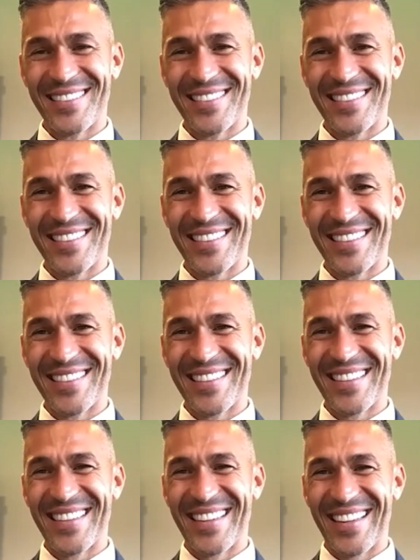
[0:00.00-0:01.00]

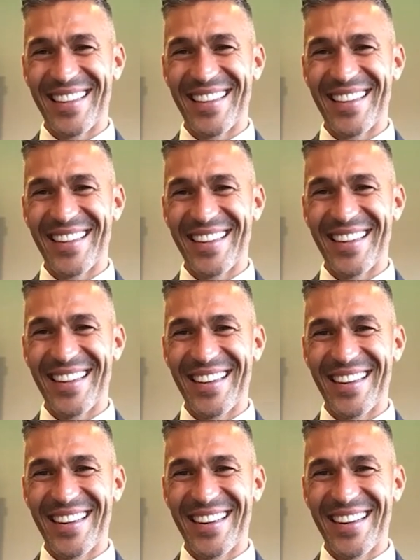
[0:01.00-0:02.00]

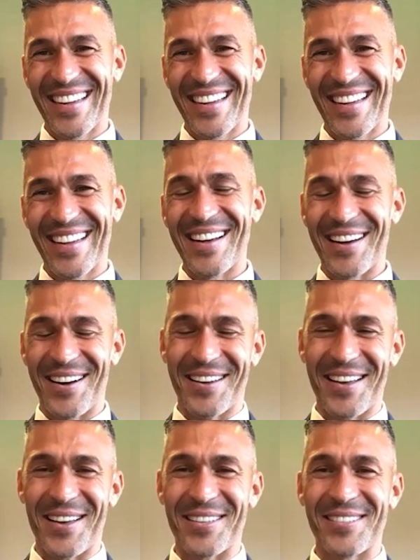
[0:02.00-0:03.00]

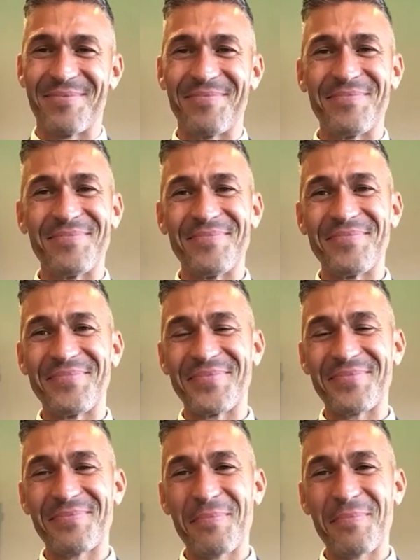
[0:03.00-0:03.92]
[no speech]